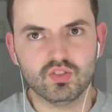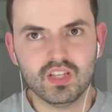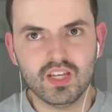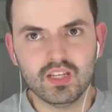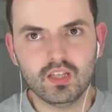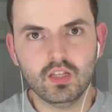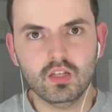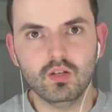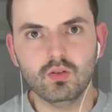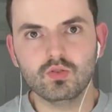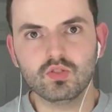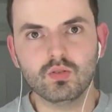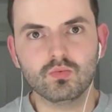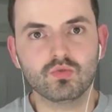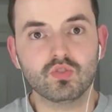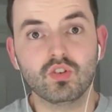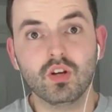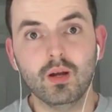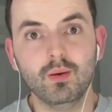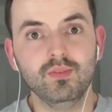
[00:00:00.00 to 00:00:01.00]
Thank you.
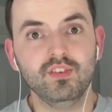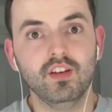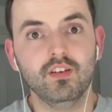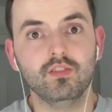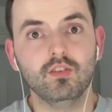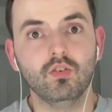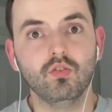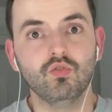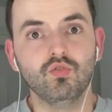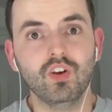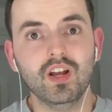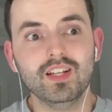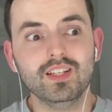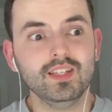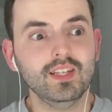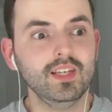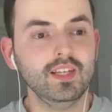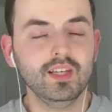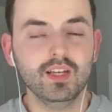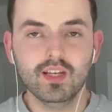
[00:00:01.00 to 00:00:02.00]
Subscribe if you haven't
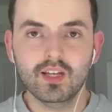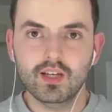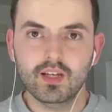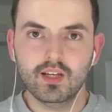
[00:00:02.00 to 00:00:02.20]
already.